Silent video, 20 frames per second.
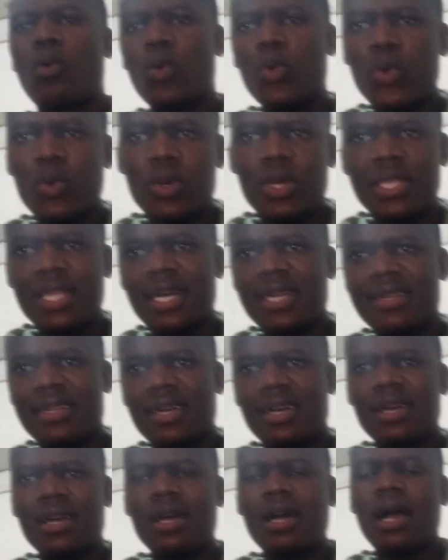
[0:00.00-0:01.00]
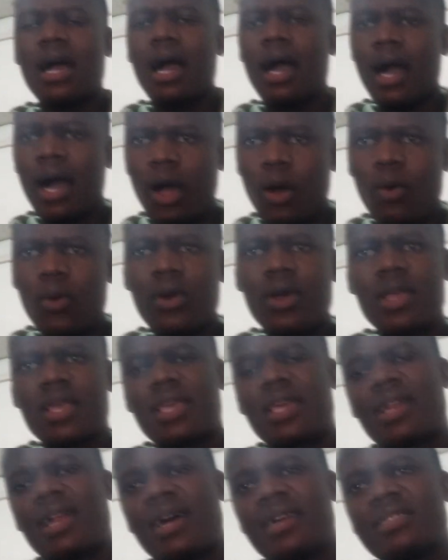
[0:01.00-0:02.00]
Uhuru Kenyatta, how
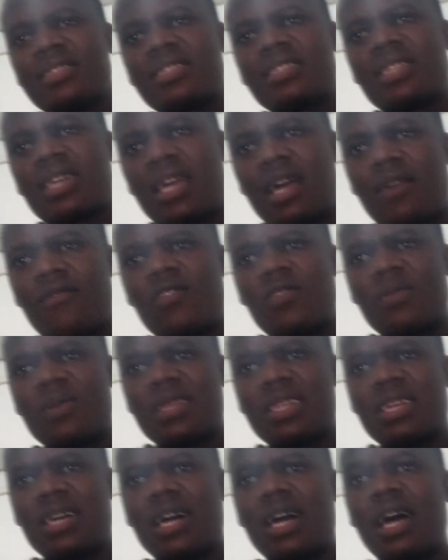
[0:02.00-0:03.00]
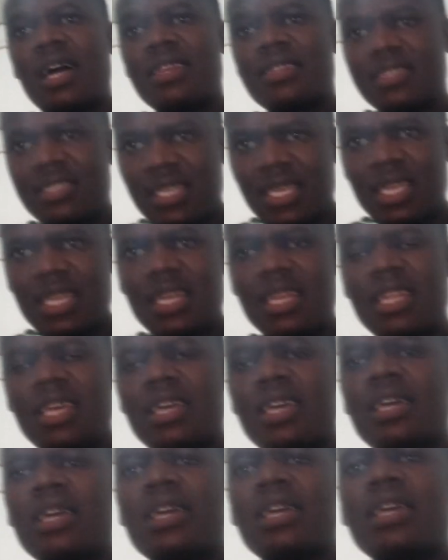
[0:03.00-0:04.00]
he runs the government until
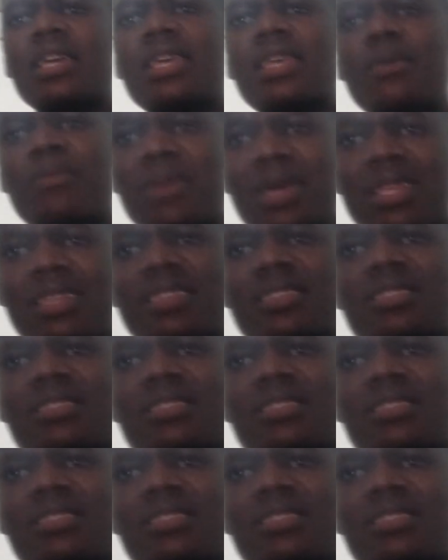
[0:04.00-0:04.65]
he made